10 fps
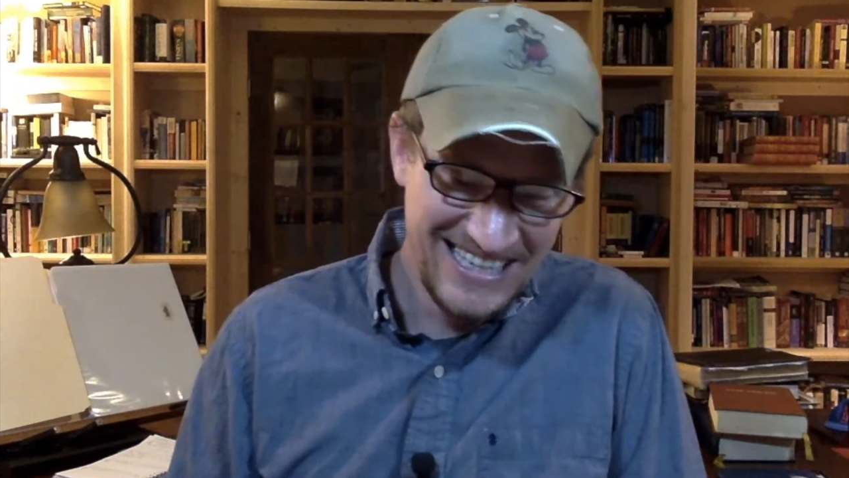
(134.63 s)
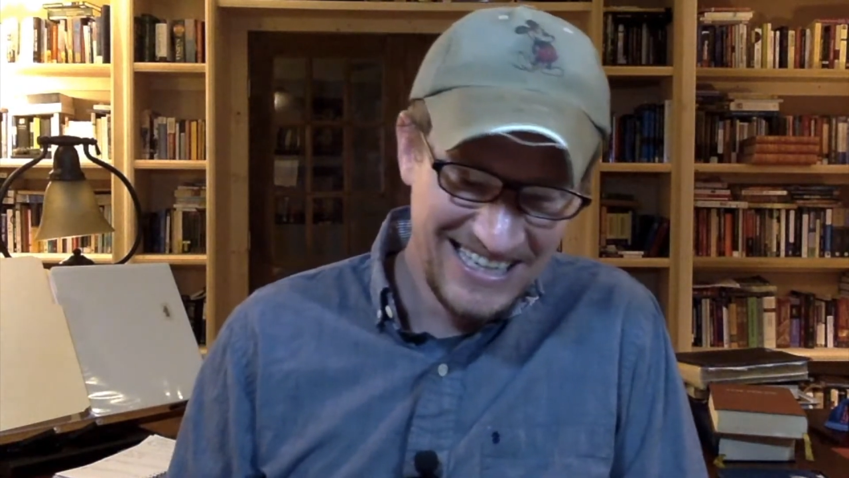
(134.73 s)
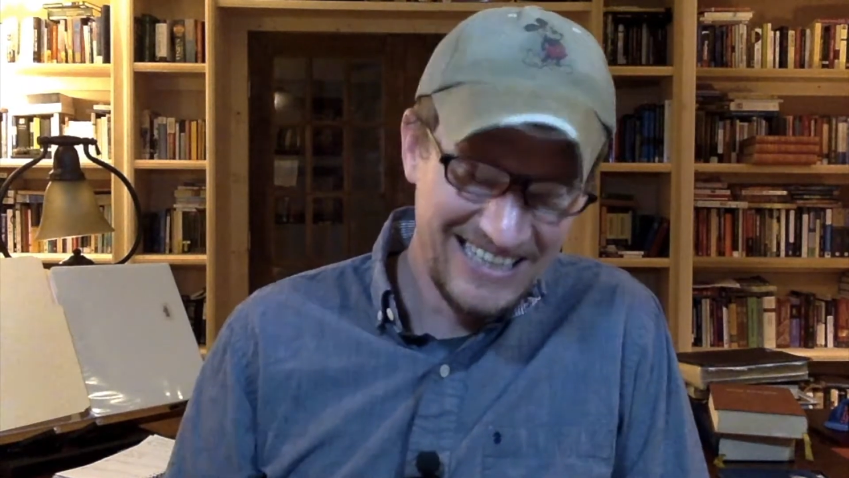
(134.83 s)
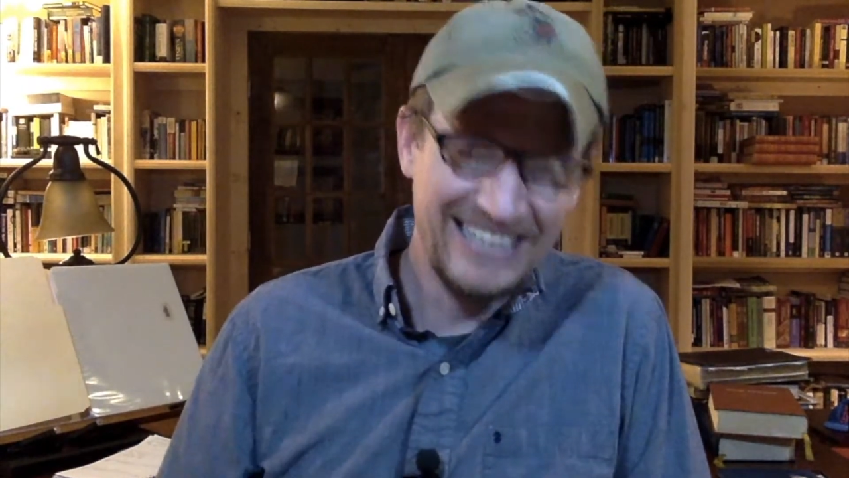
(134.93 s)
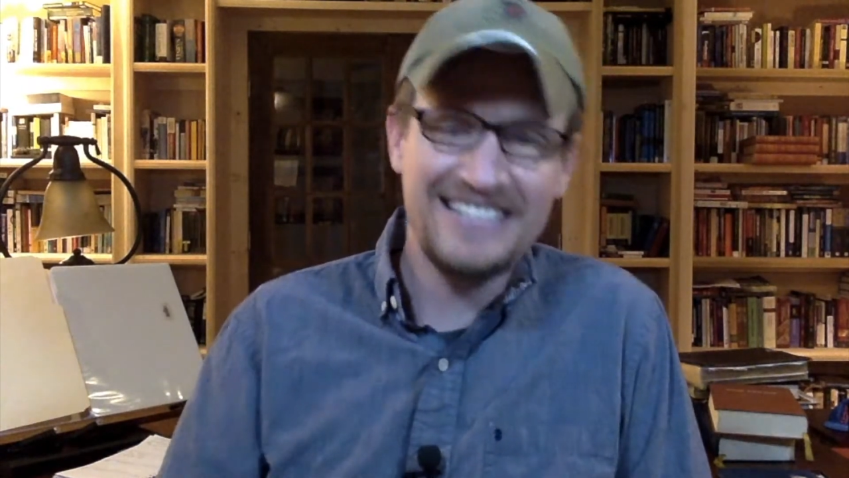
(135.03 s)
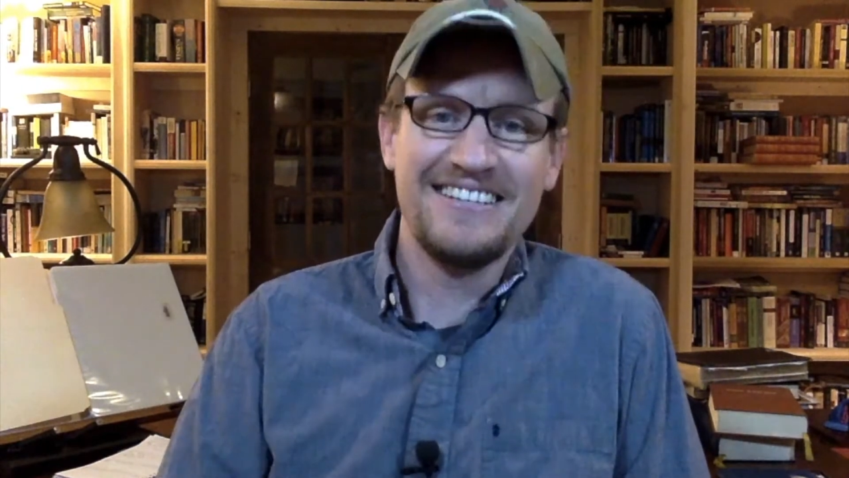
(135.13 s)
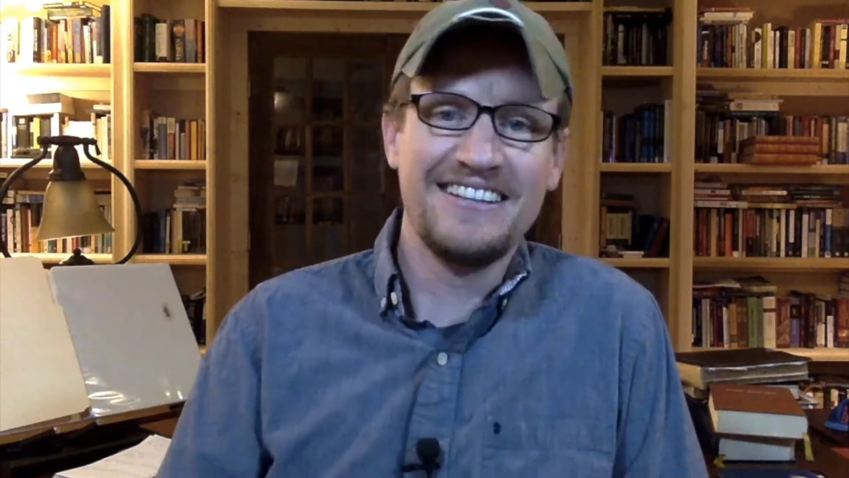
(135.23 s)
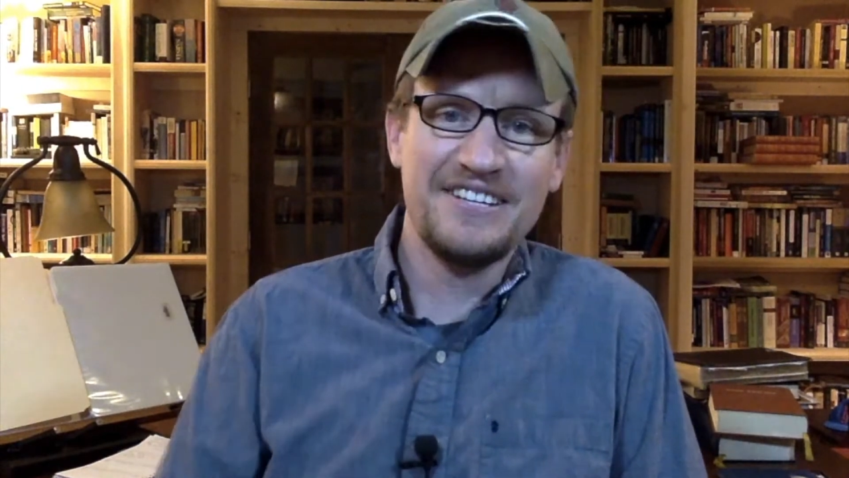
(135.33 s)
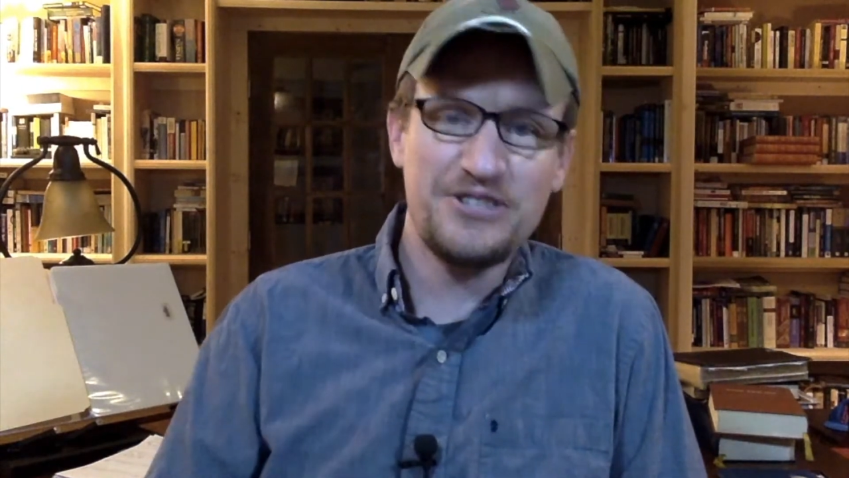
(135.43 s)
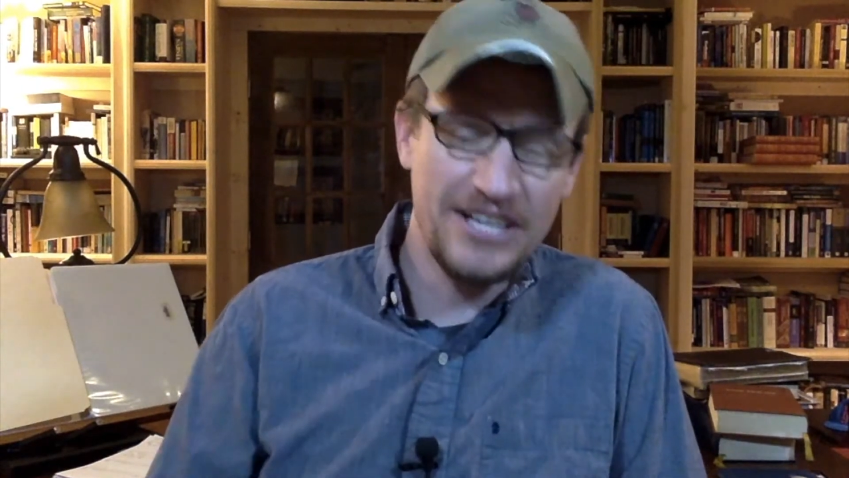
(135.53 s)
at least at
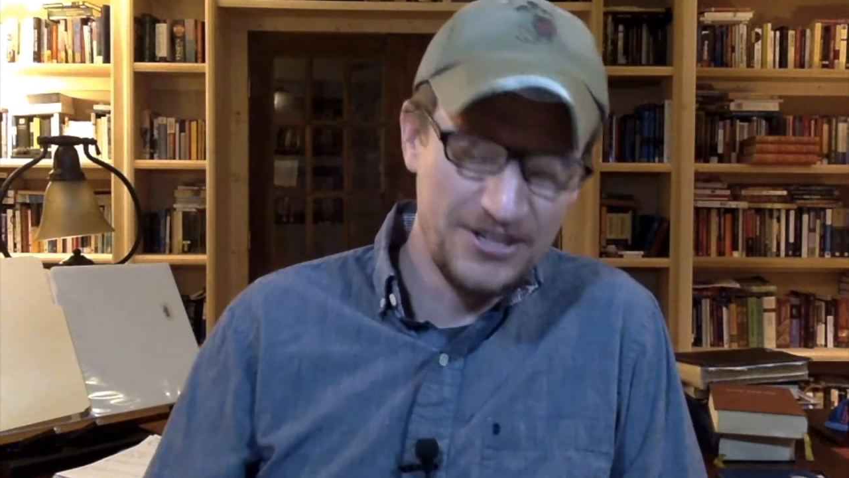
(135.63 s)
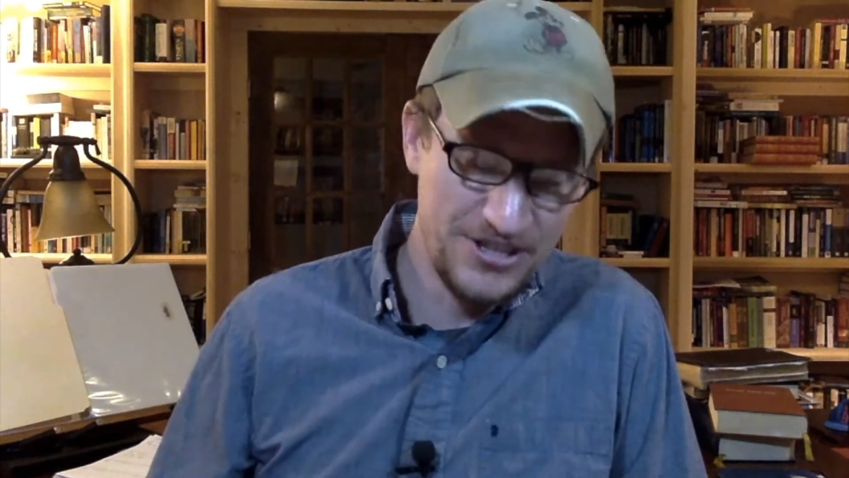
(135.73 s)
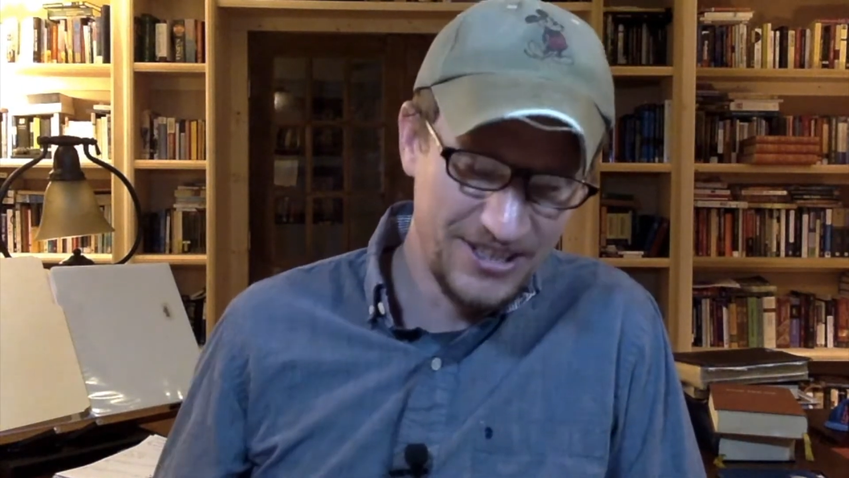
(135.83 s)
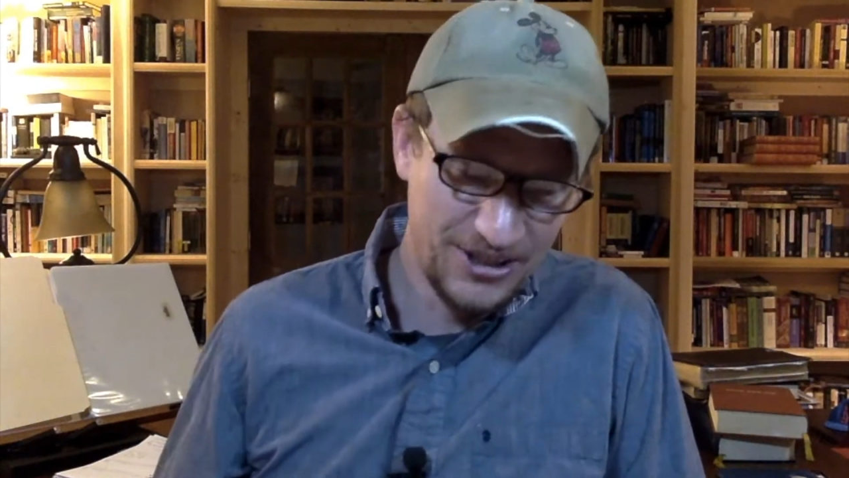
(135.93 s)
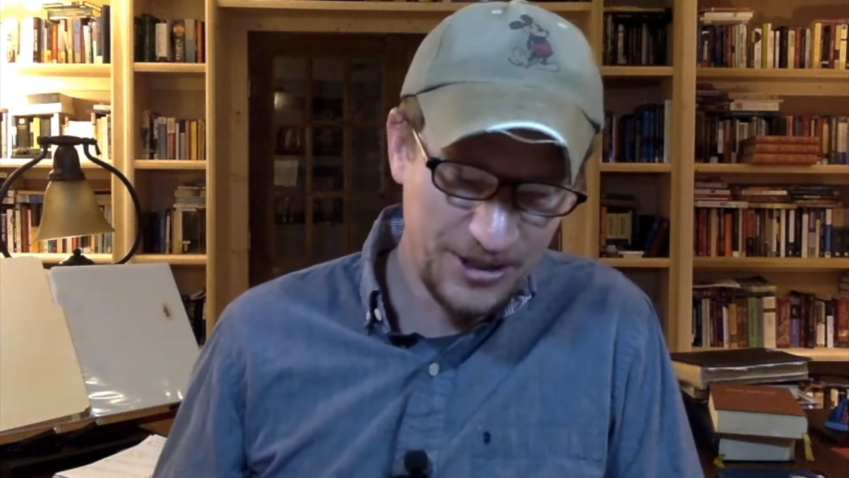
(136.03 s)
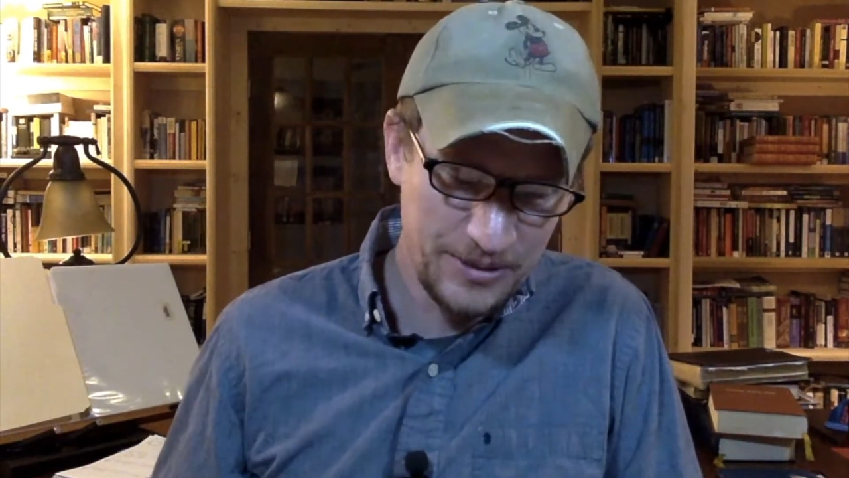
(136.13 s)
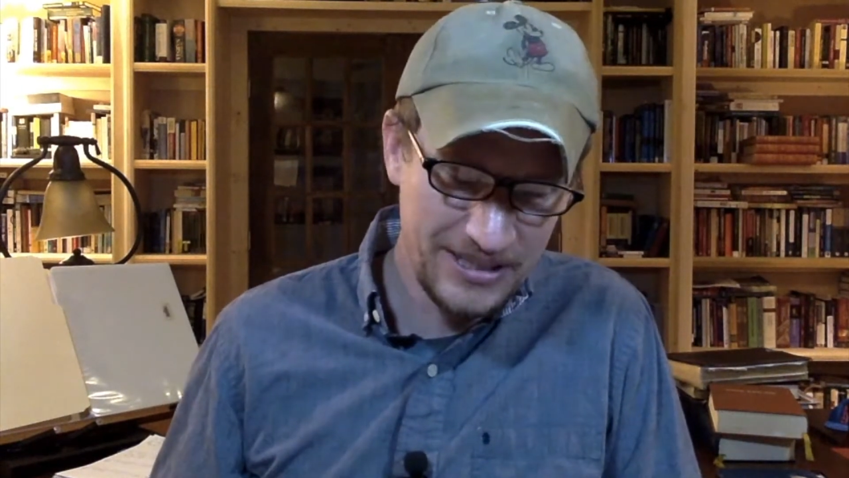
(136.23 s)
this stage in the argument.